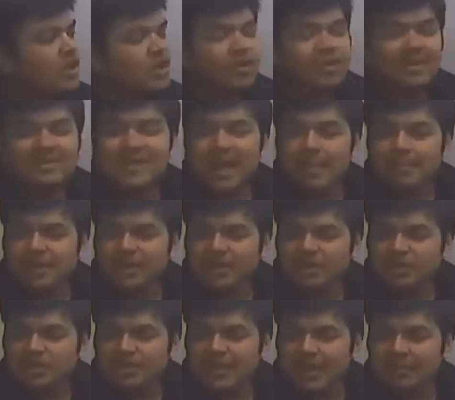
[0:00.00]
Your
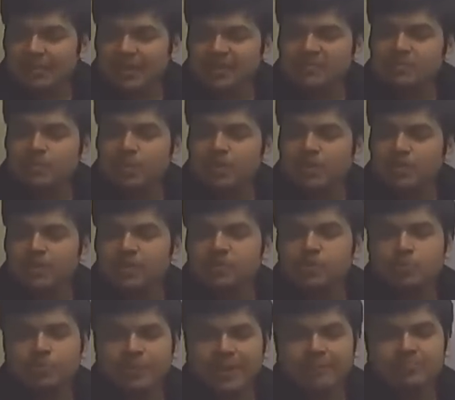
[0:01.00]
examination timing is going to be 2
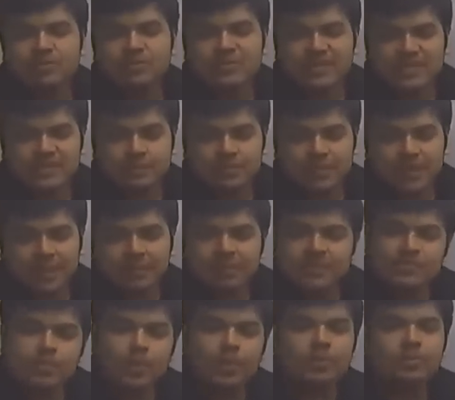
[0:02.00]
p.m. to 6 p.m.
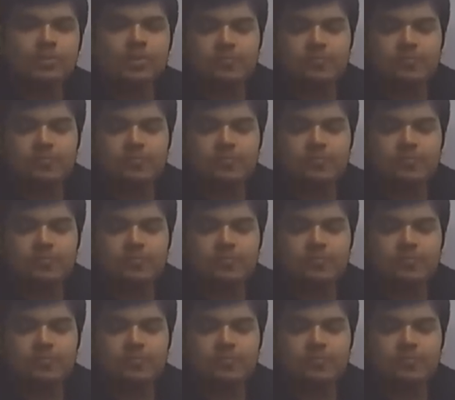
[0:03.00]
It's going to be a